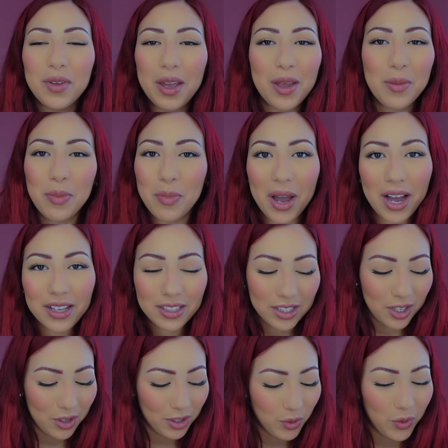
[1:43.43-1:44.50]
in past
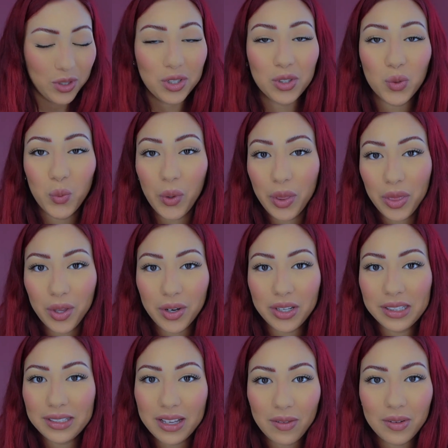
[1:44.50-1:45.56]
years, which is
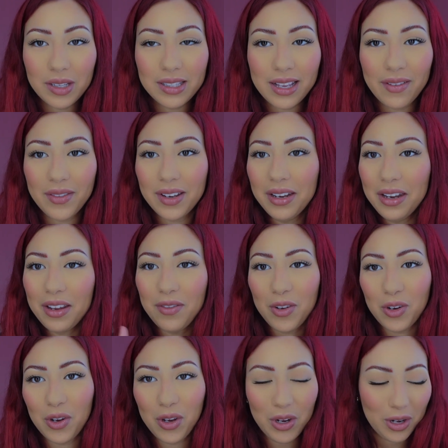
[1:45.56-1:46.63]
$137.7. If you
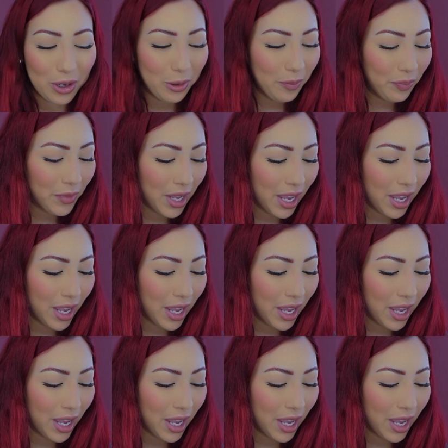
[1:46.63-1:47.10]
know, you know.